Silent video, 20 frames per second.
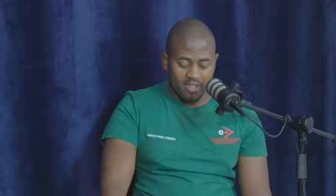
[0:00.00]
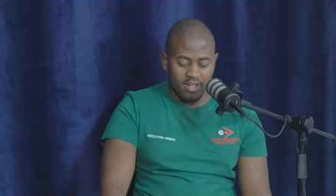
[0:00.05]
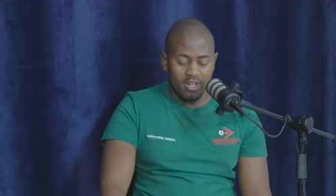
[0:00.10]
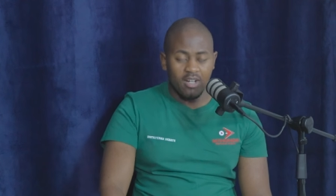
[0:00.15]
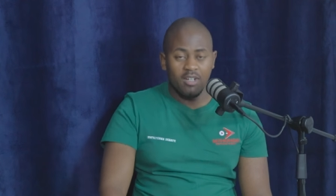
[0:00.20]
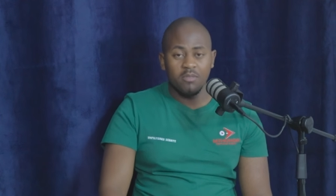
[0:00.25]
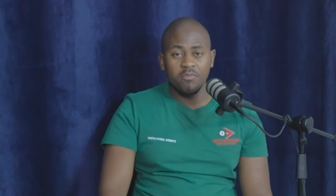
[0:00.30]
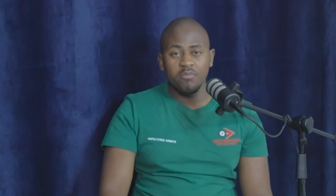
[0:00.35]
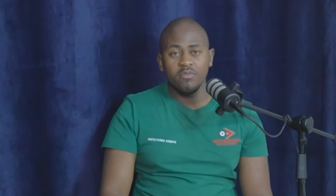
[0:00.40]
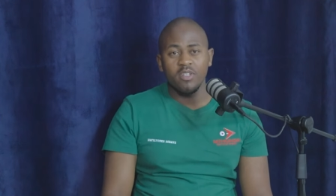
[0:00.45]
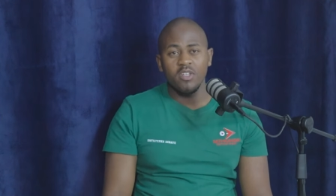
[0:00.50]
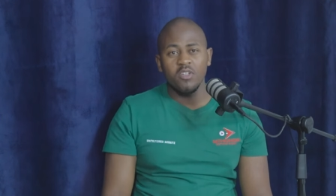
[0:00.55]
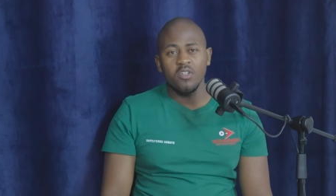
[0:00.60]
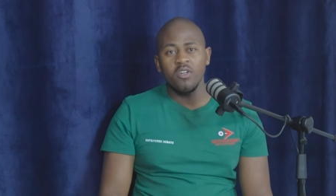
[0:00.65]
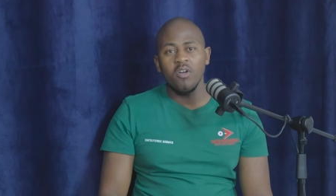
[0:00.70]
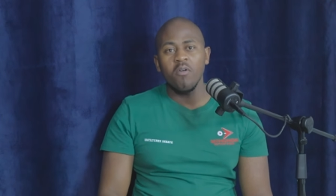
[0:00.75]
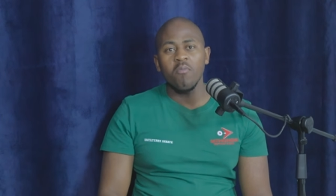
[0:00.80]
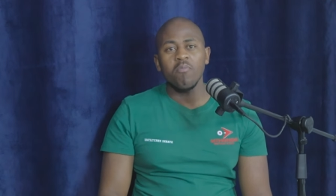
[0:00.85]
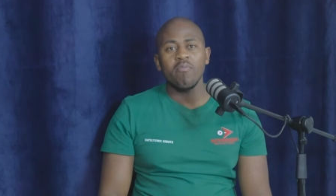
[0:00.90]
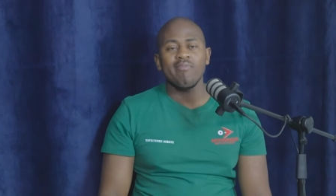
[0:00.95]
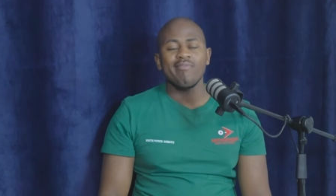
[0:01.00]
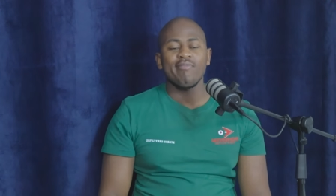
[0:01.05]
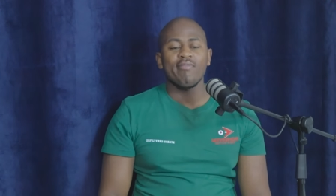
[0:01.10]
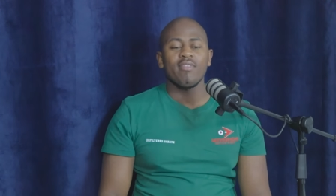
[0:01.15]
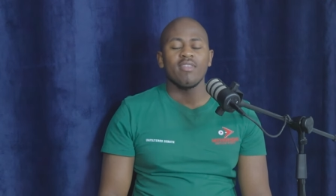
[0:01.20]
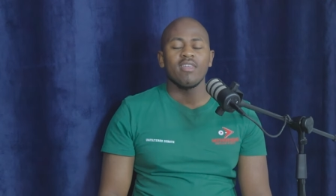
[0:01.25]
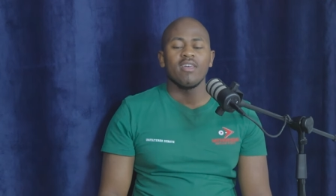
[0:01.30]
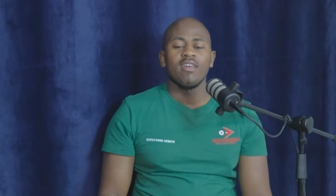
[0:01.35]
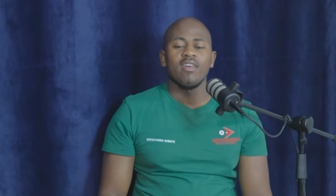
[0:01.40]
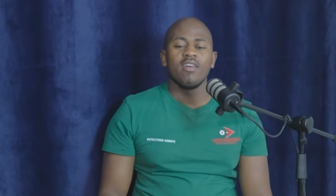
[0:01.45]
right. Um, you know,
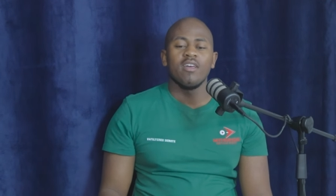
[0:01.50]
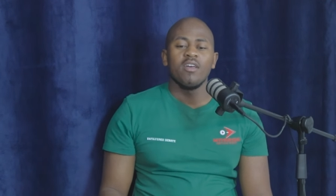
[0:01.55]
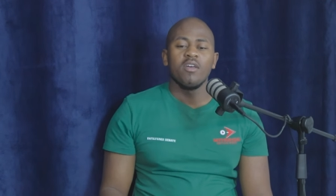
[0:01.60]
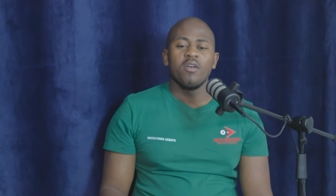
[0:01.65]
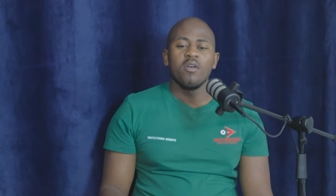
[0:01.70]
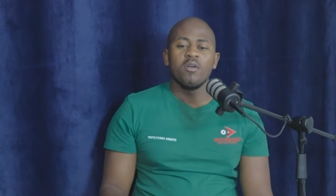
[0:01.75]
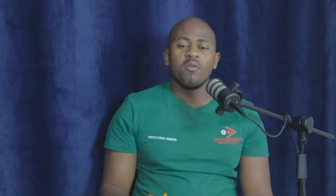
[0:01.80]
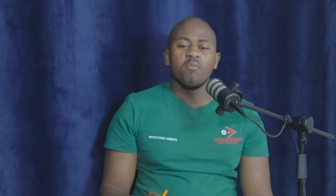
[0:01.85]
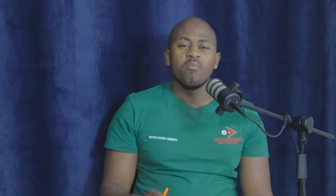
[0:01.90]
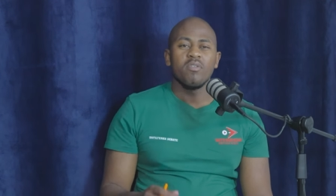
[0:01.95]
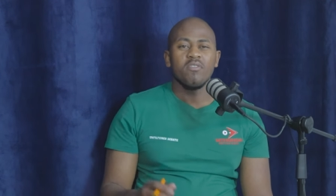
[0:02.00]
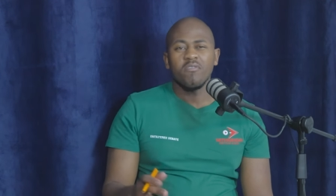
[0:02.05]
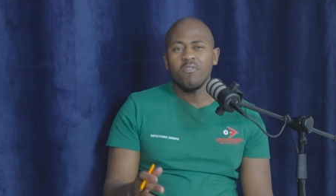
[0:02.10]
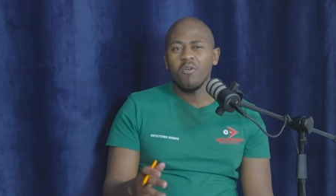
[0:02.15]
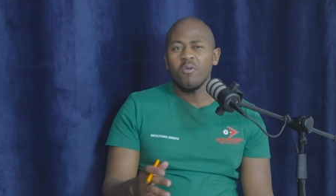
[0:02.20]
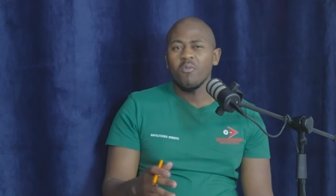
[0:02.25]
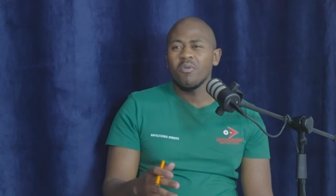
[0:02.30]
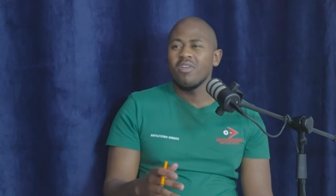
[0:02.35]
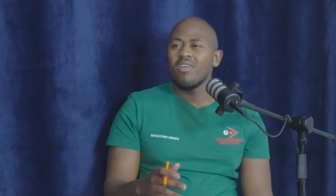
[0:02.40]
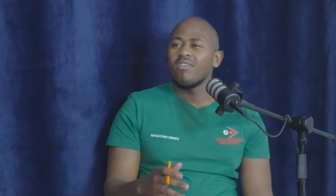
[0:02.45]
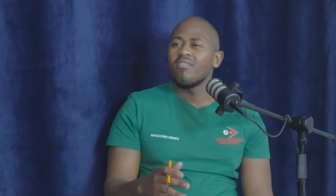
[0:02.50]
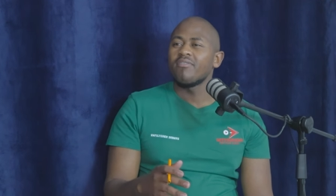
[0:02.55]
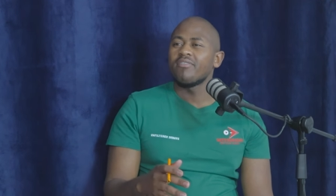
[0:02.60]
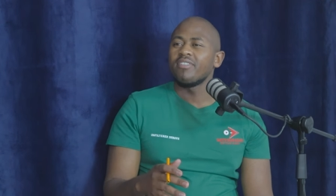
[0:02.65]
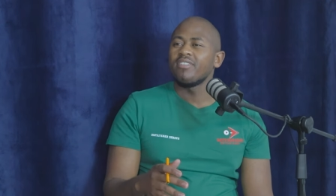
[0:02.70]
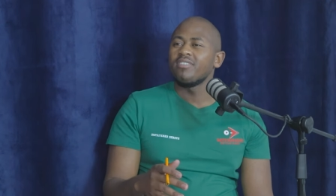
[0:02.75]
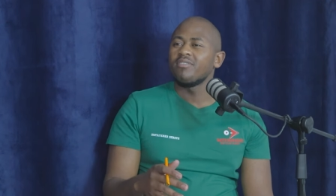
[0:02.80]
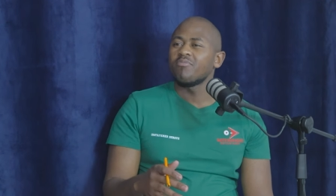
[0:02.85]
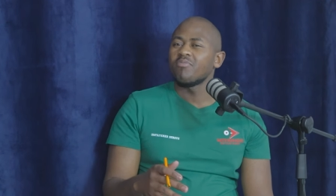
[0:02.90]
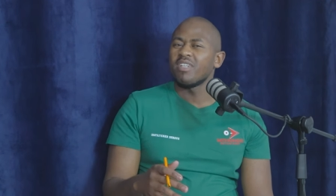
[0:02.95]
before we
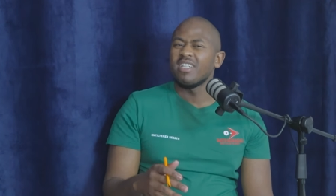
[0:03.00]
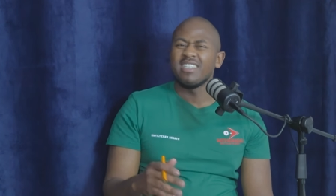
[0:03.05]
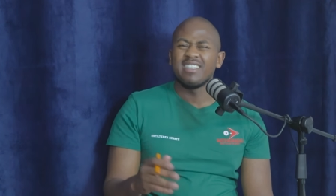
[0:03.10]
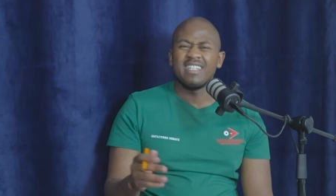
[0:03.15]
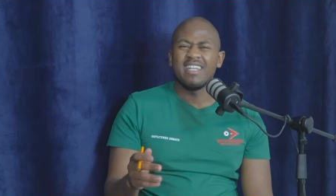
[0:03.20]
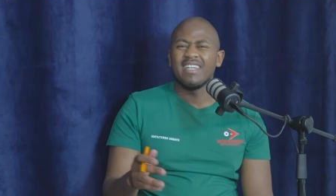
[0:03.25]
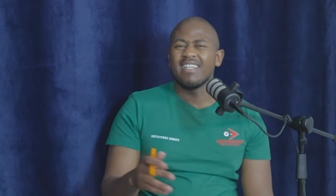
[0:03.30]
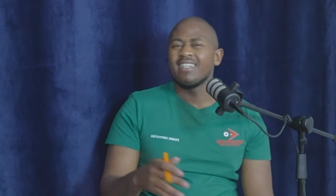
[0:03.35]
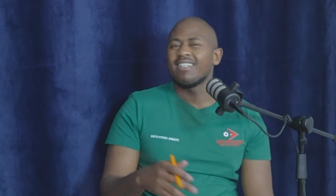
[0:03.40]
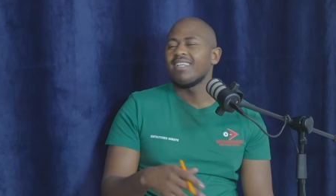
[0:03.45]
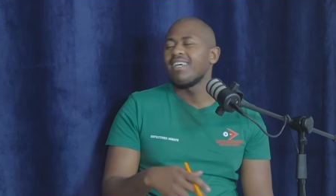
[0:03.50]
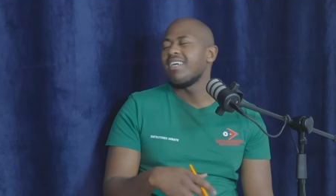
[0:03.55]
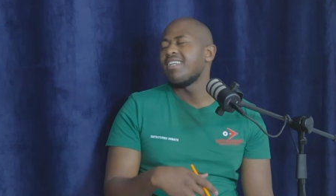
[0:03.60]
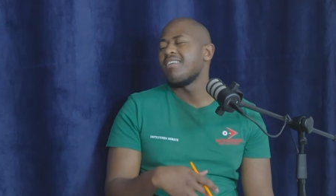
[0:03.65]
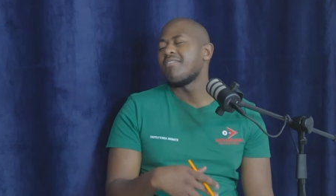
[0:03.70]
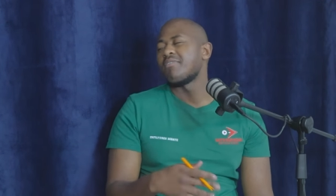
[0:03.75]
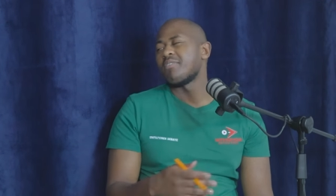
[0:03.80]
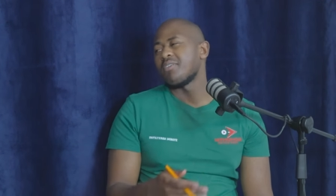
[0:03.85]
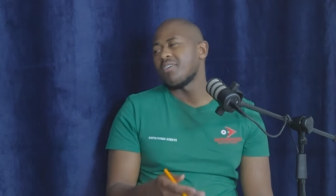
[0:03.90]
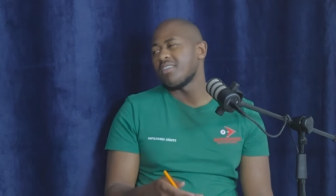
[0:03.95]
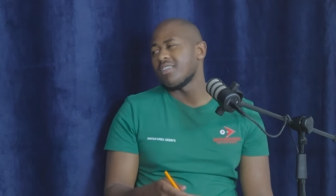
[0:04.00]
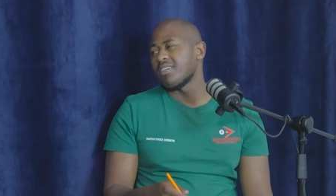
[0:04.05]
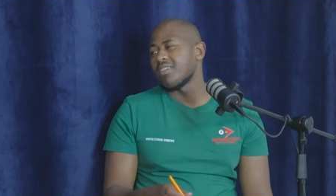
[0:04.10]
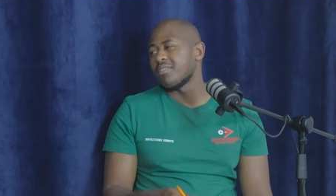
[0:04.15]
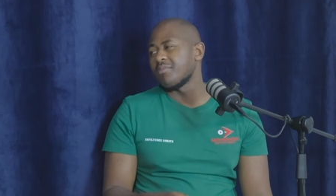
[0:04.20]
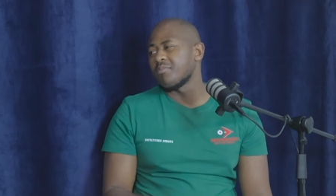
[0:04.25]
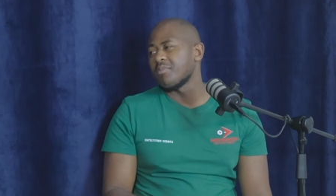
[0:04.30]
even take it any further,